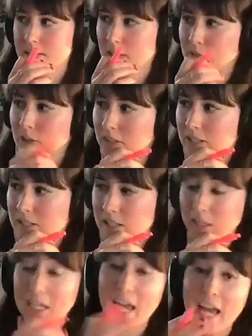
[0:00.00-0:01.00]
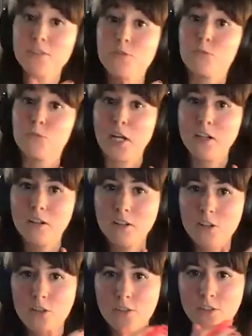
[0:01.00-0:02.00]
Definitely say, like, as a
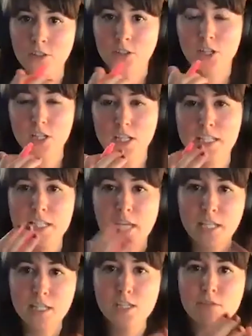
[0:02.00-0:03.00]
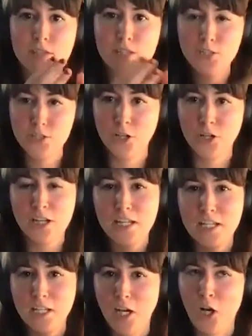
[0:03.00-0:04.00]
writer, the intensive
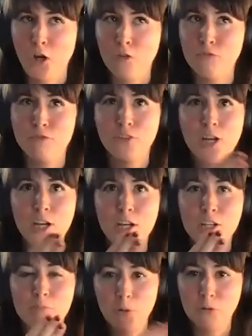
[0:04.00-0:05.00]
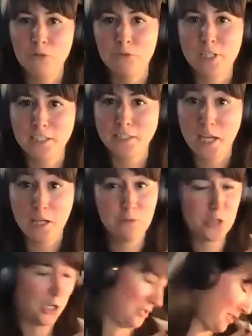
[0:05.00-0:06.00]
study of both Greek and Latin,
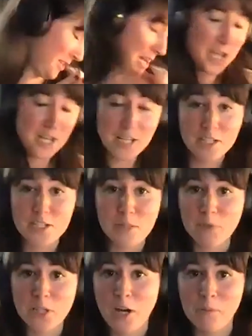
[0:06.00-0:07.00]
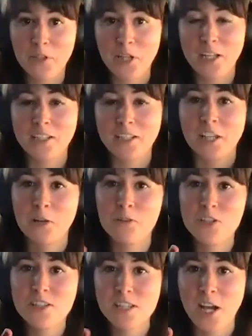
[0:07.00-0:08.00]
which are deeply complicated
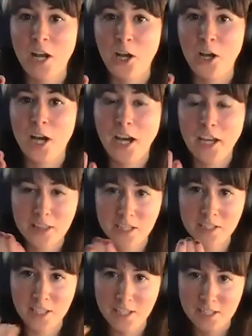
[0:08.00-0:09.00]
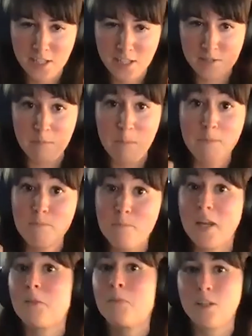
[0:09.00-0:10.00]
languages, I think that has
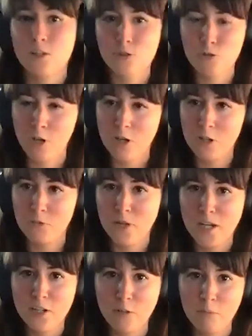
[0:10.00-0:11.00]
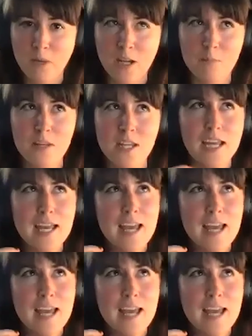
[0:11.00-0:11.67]
made me a stronger writer and made me